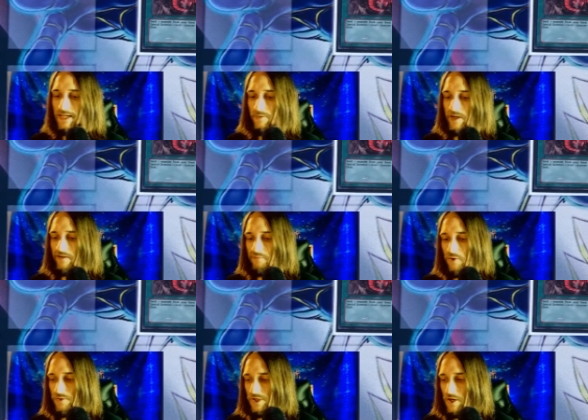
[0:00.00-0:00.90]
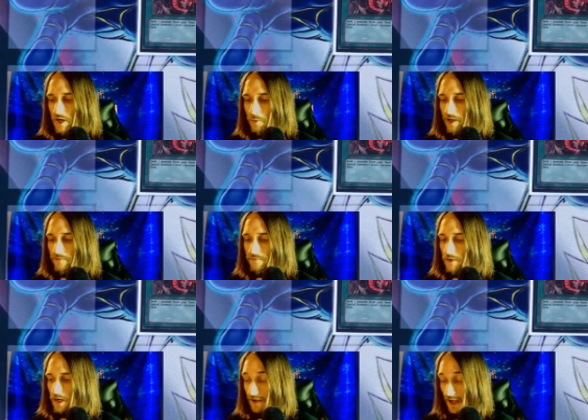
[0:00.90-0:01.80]
We have Brotar, we have
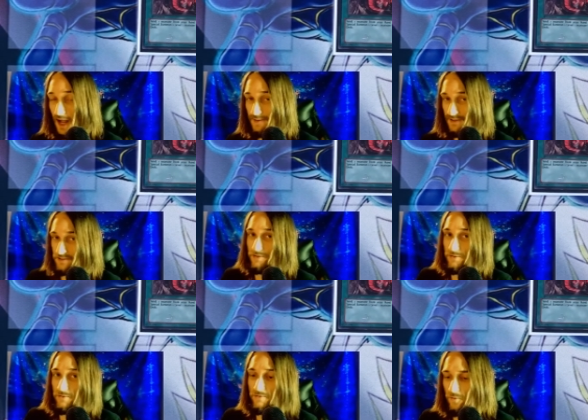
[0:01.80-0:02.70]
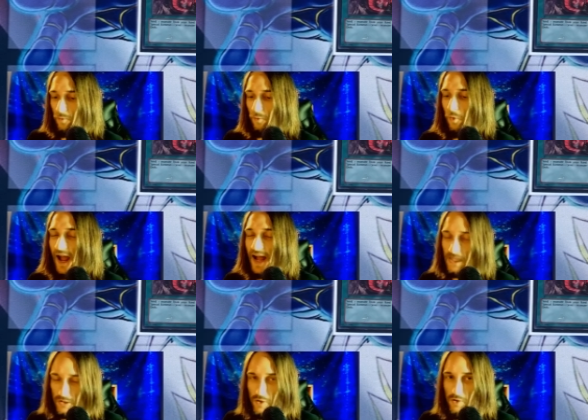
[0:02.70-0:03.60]
an absolute
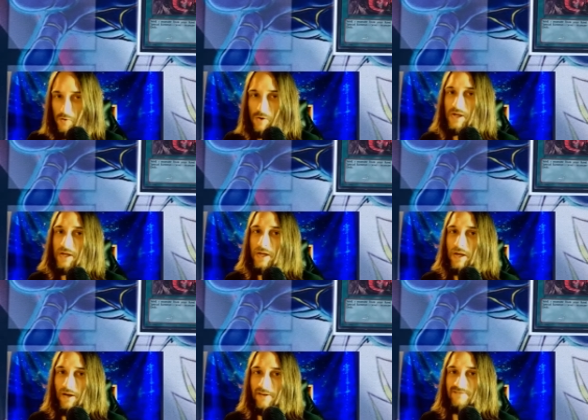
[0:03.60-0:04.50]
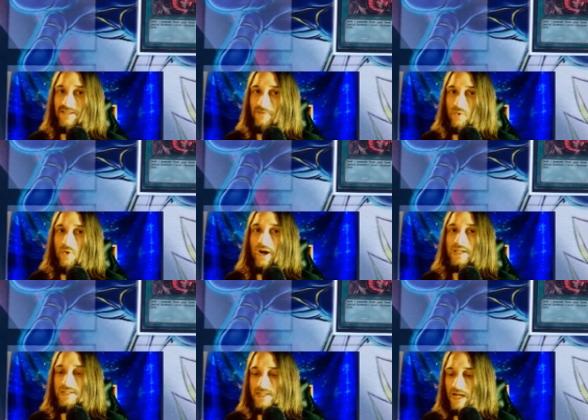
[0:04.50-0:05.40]
whack load of level
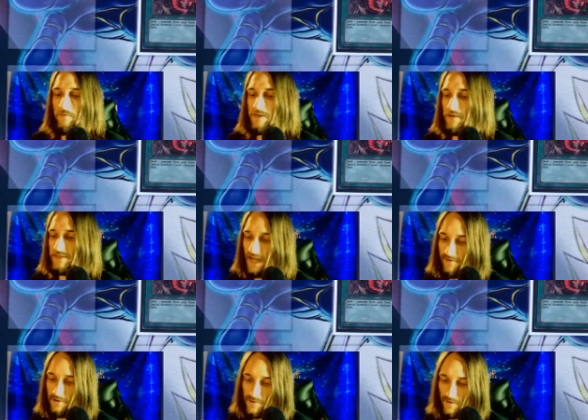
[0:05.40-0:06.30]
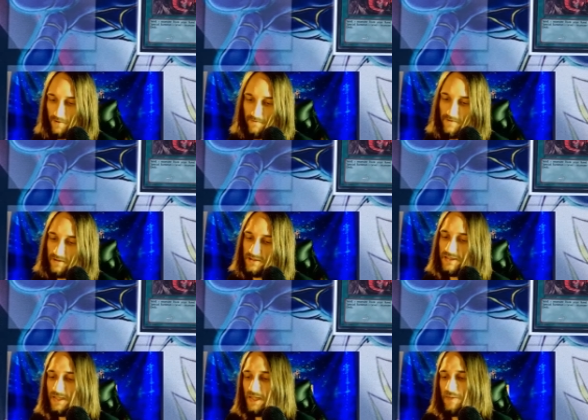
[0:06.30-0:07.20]
1s that I would love to have out there on the field.
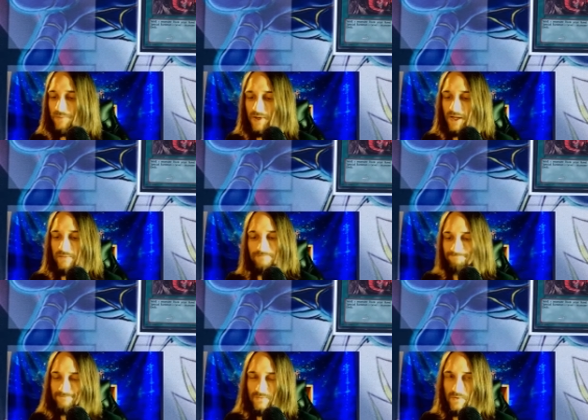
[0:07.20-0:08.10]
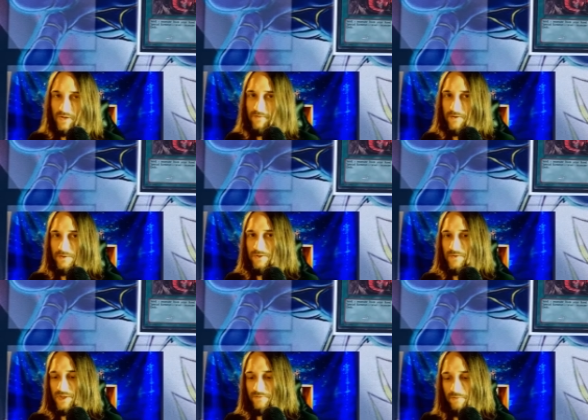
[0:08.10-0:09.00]
But if you do
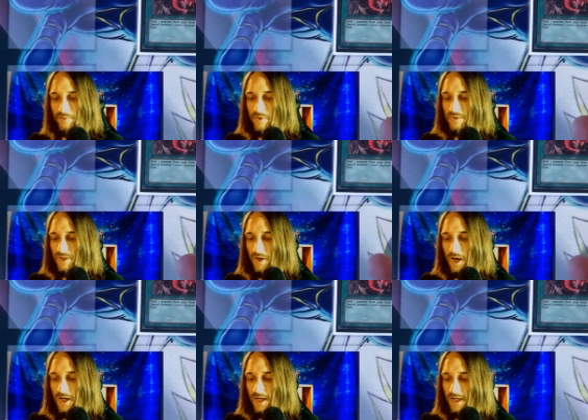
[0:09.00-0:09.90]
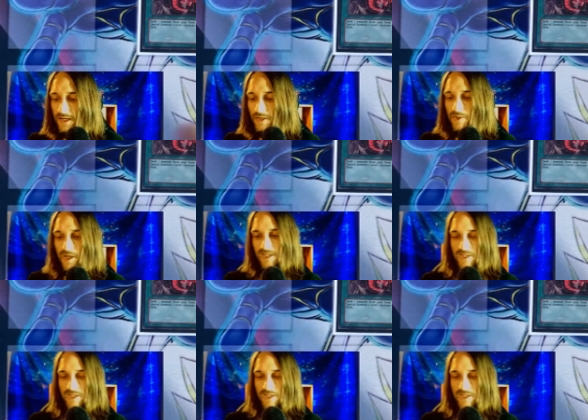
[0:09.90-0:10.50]
this for Brotar, you get to